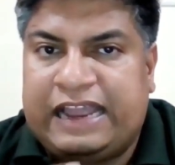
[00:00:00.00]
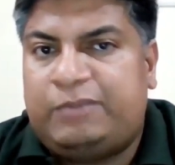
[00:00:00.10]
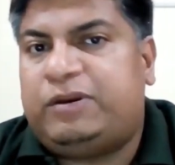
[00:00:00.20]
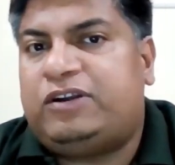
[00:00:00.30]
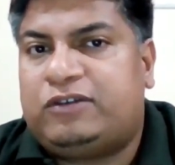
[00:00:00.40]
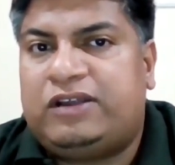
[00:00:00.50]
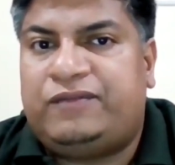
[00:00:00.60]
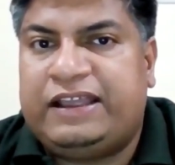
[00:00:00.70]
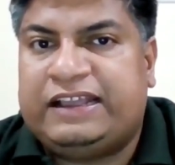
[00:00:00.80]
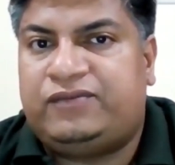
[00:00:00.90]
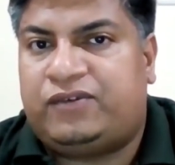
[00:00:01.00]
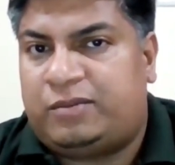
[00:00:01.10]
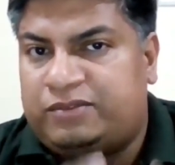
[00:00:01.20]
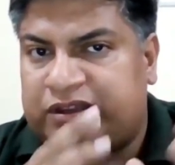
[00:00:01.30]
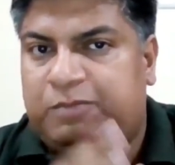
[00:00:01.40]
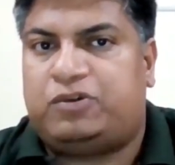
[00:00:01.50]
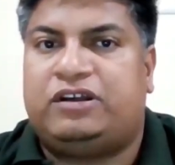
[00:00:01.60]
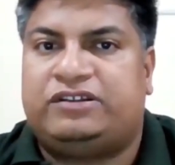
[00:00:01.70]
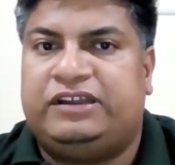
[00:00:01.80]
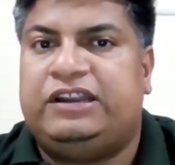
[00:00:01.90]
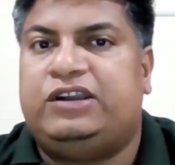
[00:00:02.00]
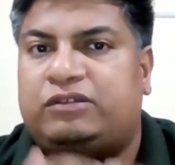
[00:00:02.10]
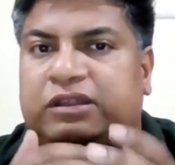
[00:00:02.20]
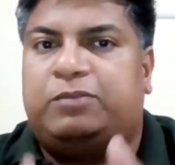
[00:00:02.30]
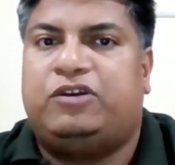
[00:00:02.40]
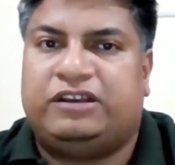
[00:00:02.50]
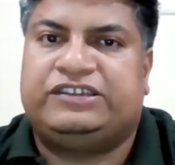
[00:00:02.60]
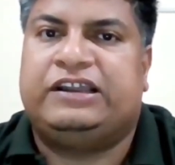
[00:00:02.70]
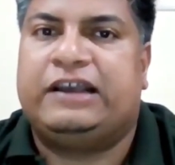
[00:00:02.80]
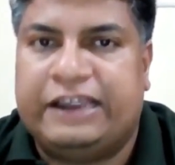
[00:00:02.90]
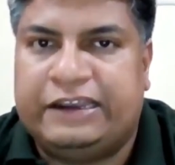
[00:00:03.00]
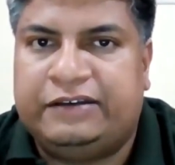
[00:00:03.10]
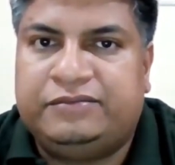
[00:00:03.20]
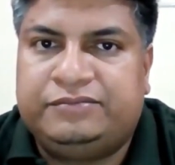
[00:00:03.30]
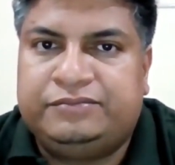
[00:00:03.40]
that particular fix from sub-production into the production again.